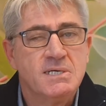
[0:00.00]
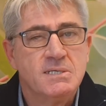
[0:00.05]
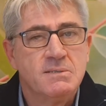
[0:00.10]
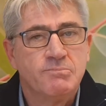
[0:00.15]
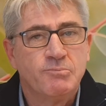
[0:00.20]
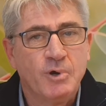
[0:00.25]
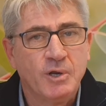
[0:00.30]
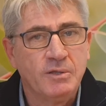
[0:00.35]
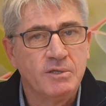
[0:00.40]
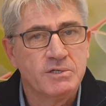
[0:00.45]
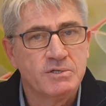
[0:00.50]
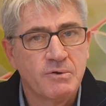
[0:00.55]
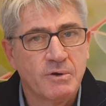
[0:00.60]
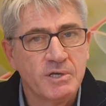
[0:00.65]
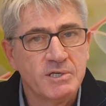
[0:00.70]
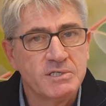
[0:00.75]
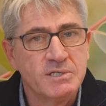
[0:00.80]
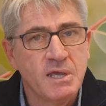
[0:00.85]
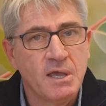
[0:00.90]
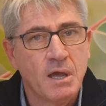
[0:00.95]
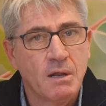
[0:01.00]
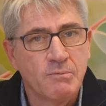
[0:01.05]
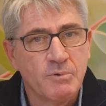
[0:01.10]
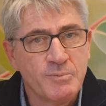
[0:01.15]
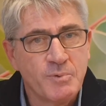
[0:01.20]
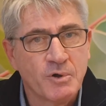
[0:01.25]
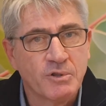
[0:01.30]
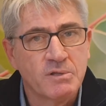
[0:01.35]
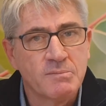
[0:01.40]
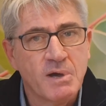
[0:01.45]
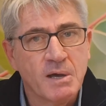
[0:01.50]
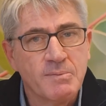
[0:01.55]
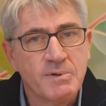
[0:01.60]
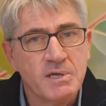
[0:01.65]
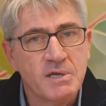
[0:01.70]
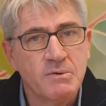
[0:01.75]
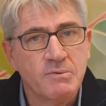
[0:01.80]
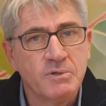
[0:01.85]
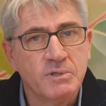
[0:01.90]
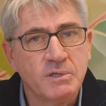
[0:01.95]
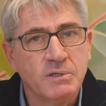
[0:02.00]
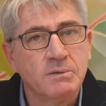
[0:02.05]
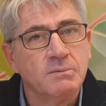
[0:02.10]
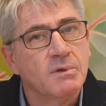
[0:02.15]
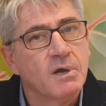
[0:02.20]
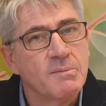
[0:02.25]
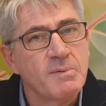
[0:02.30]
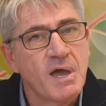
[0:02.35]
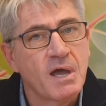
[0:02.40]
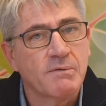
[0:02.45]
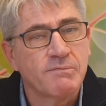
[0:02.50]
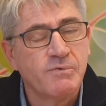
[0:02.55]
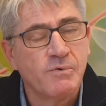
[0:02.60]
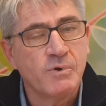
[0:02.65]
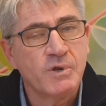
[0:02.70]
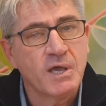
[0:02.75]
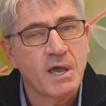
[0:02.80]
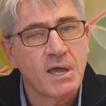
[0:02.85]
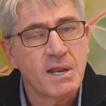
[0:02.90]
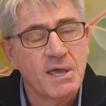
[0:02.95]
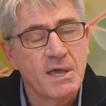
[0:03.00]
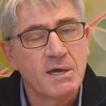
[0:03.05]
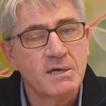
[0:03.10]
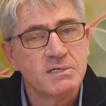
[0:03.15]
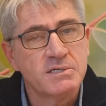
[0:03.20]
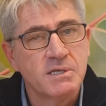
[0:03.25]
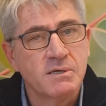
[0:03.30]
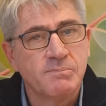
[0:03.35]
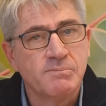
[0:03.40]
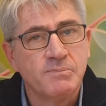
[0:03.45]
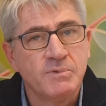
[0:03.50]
Bring the trees down, we pot them up here within about 48 hours.